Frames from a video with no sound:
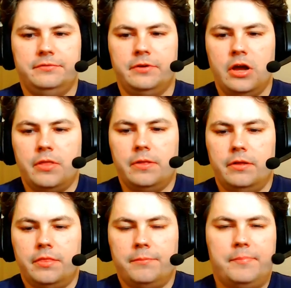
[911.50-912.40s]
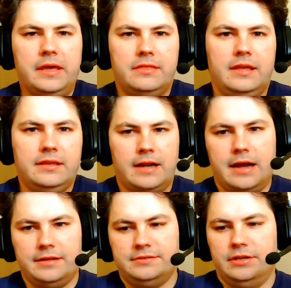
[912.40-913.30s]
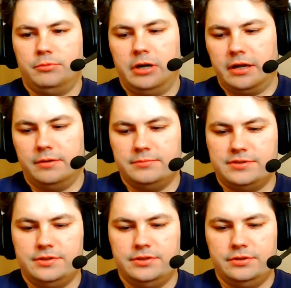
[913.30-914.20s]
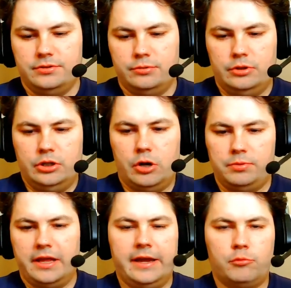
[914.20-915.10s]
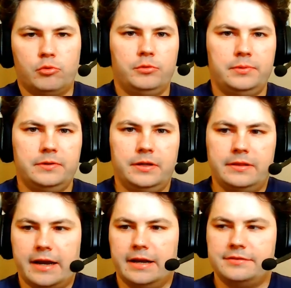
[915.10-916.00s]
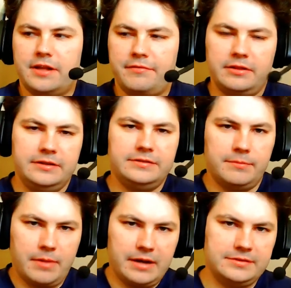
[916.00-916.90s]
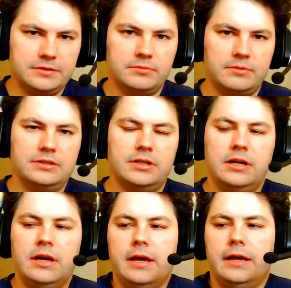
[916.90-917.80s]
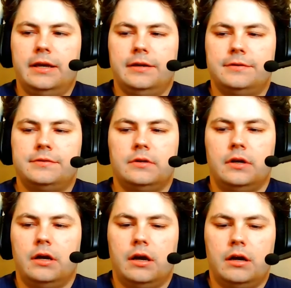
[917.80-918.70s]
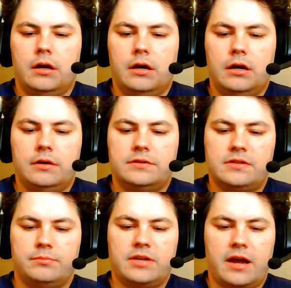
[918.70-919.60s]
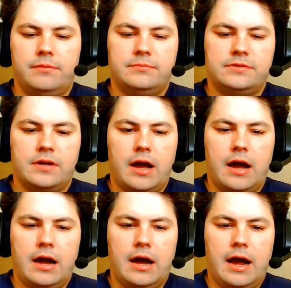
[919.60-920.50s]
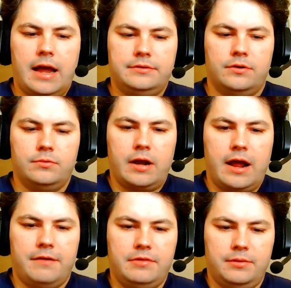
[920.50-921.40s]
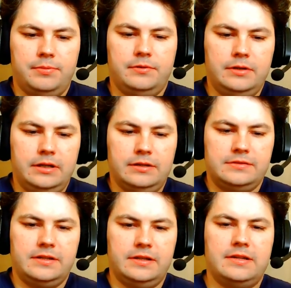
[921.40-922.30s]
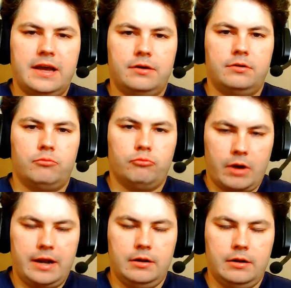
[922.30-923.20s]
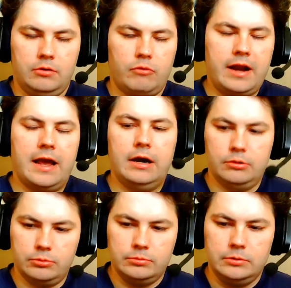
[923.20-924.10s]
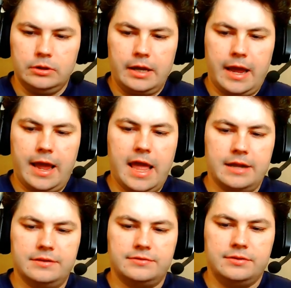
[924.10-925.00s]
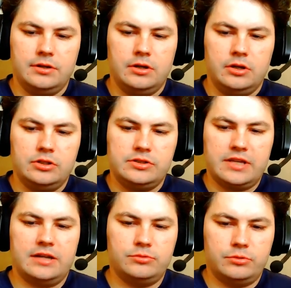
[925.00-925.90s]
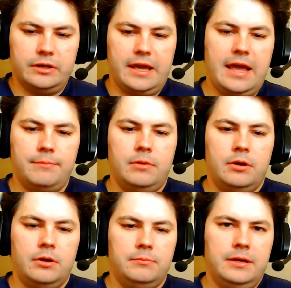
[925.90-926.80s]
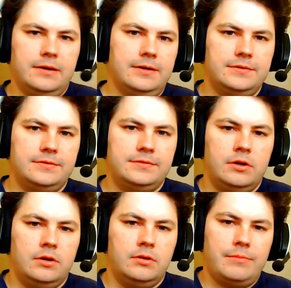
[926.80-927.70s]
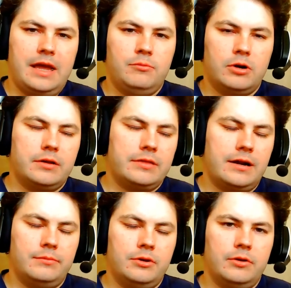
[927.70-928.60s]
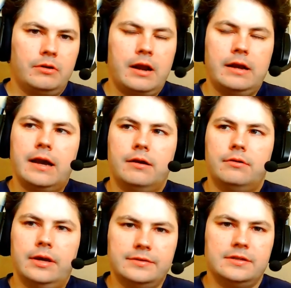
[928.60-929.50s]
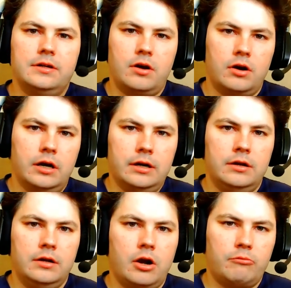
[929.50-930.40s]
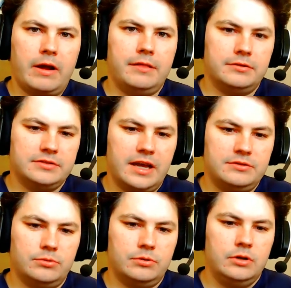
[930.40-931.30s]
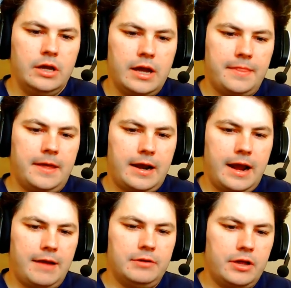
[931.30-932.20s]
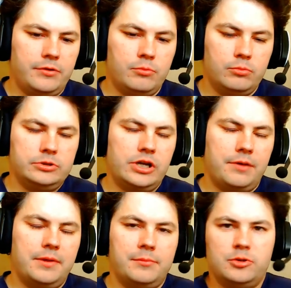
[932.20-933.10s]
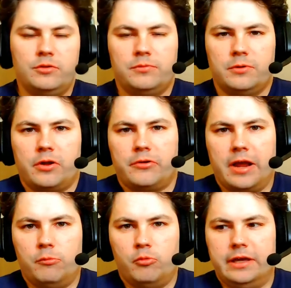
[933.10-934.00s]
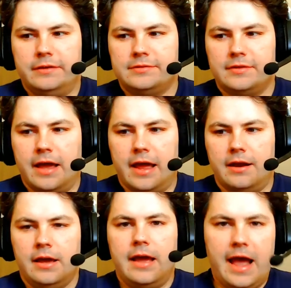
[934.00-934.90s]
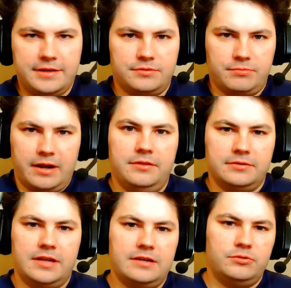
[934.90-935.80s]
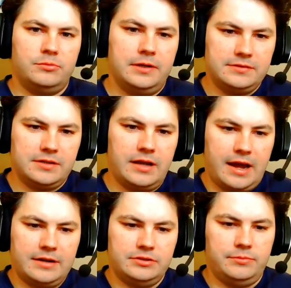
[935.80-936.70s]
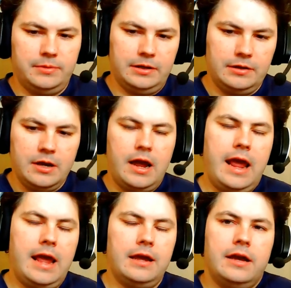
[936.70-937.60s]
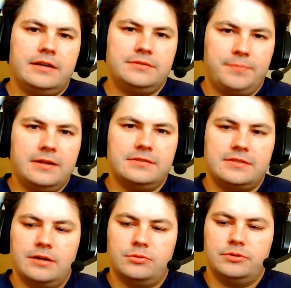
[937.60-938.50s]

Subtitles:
The big thing that I see when it comes to, playing and world building and that kind of stuff, at least in my situation, is sometimes I don't have the ability to sit down right now and schedule a game, because the main work that I'm doing right now isn't on a regular schedule, and then I have another job that I'm doing for another 8 weeks that has a regular schedule, but it's going to actually be a expanded schedule.